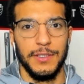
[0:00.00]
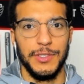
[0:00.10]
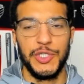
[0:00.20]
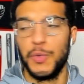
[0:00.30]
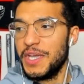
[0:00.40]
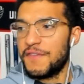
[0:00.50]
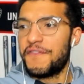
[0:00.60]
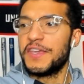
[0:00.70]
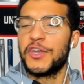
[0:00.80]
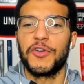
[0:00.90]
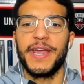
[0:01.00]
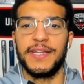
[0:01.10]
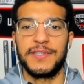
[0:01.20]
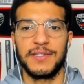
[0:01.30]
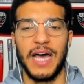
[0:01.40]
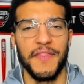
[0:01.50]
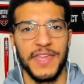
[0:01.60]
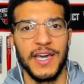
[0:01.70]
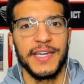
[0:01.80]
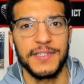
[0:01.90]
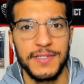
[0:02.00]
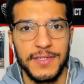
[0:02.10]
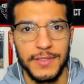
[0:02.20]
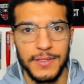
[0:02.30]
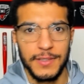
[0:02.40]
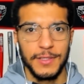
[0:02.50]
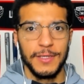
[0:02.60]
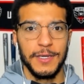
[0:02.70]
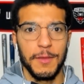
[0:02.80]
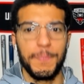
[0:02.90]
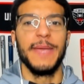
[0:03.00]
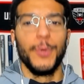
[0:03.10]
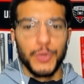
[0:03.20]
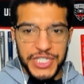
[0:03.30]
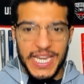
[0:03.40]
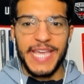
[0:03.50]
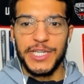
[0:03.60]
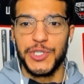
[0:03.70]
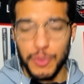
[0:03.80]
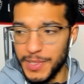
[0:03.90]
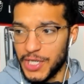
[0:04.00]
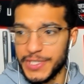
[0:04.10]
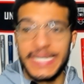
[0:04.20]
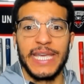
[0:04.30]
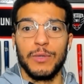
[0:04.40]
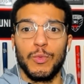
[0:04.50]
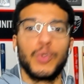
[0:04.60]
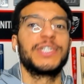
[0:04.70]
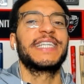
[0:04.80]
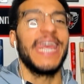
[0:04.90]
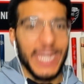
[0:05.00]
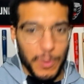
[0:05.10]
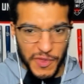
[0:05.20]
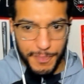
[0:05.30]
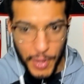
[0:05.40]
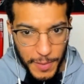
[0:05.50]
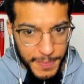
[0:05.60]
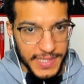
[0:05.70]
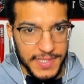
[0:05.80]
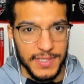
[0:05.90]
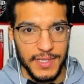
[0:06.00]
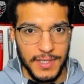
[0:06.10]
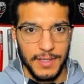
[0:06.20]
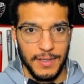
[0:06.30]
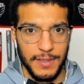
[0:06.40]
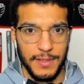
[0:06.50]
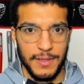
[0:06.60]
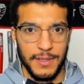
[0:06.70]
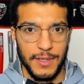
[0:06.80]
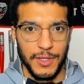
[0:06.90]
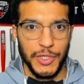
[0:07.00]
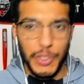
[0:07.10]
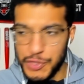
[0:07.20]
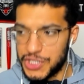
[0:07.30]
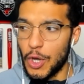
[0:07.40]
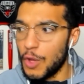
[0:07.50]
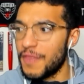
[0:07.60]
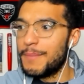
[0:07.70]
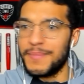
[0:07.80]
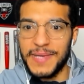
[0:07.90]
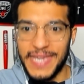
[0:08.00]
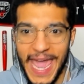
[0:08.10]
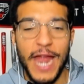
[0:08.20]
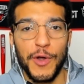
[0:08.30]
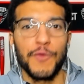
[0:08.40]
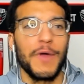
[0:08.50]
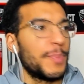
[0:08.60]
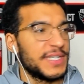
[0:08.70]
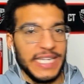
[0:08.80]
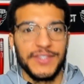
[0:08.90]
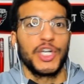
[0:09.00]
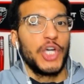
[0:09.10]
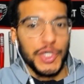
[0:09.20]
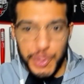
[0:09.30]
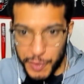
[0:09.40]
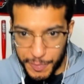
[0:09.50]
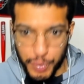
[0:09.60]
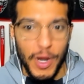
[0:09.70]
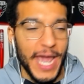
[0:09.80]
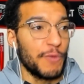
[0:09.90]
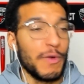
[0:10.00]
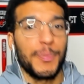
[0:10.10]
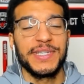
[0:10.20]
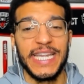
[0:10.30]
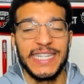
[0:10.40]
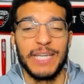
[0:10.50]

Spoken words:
doing figure eights on the ice. People stayed tuned because they were skating with purpose. You saw them care and represent their country with pride, represent